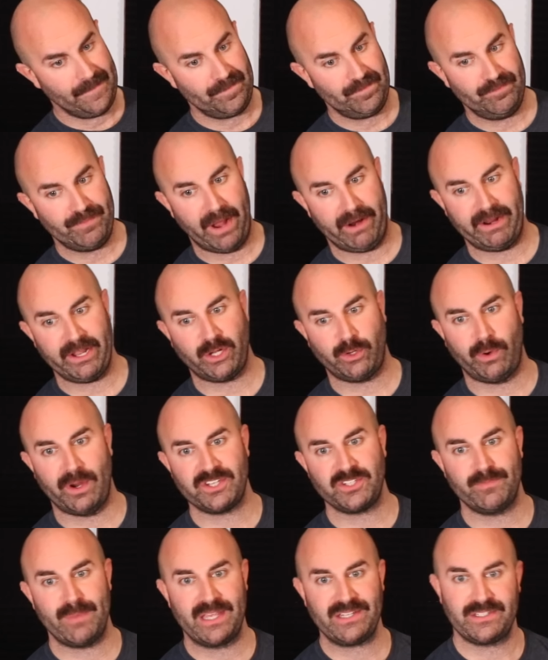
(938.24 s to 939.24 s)
Merry
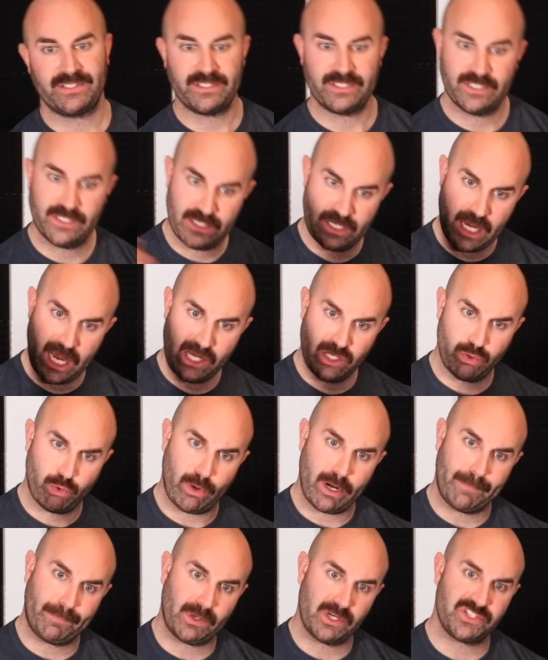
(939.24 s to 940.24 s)
Christmas.
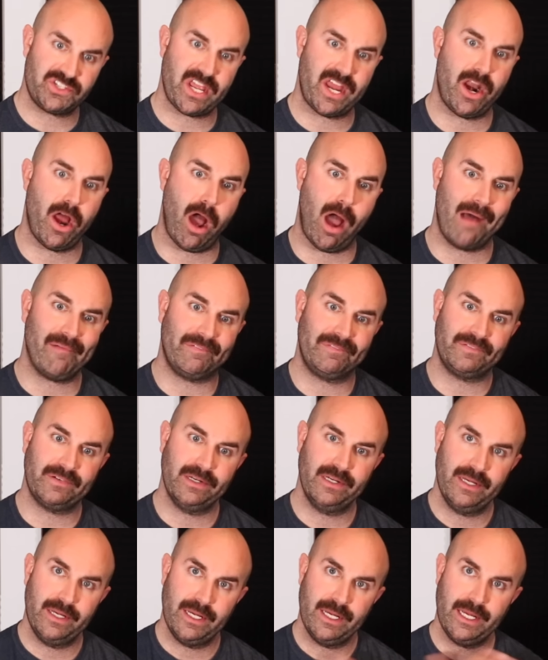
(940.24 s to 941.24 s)
20% off.
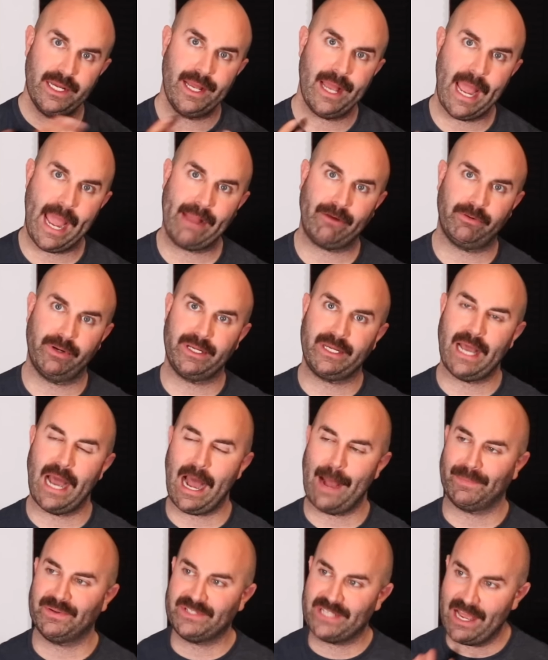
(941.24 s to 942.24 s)
Angry
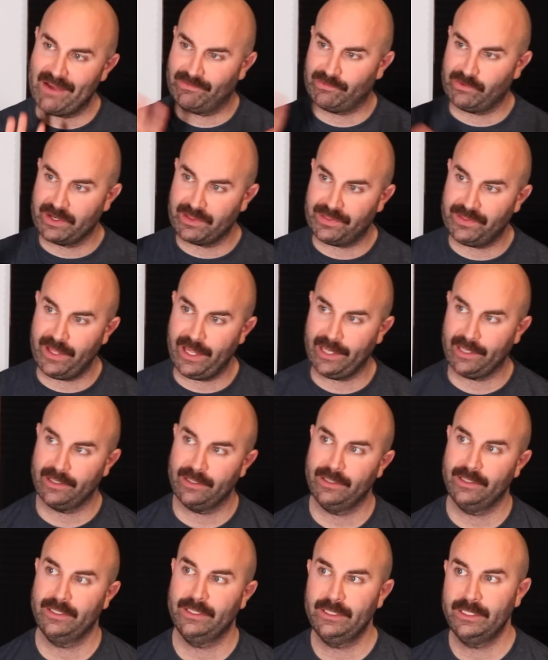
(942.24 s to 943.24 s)
Cops Everything,
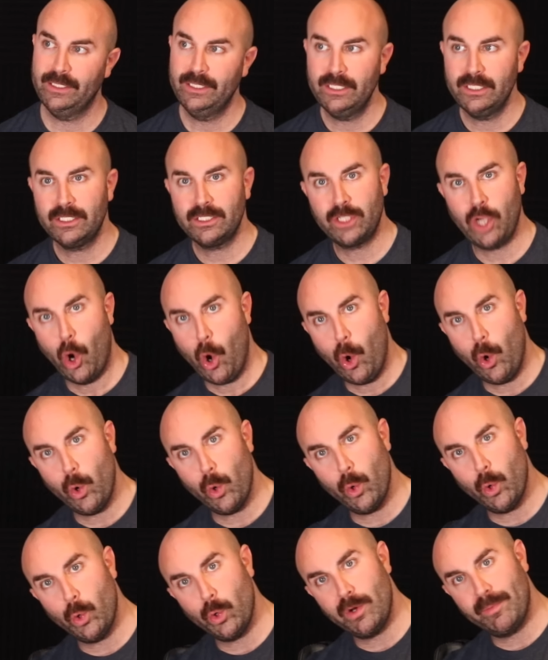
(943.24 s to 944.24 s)

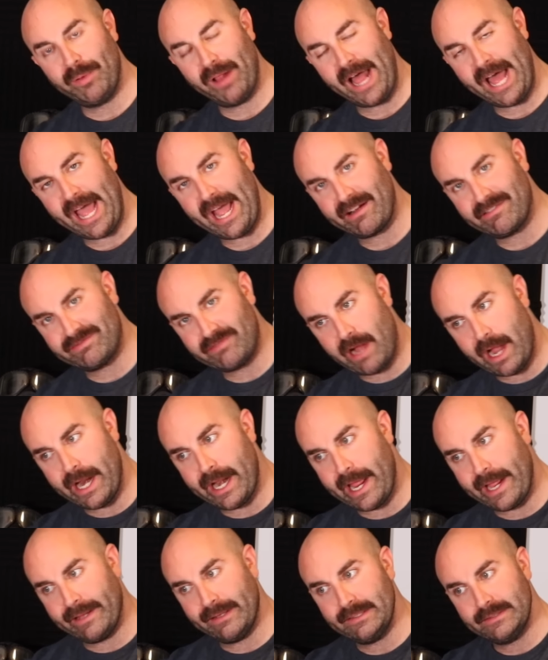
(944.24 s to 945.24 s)
Code Black
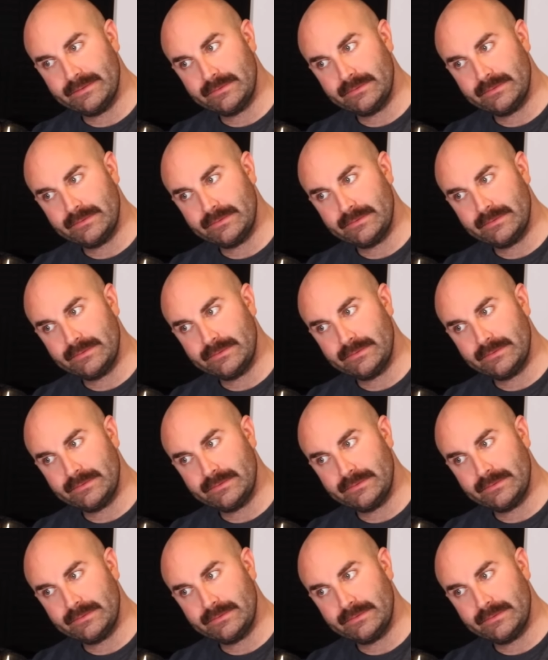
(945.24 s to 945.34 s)
Friday.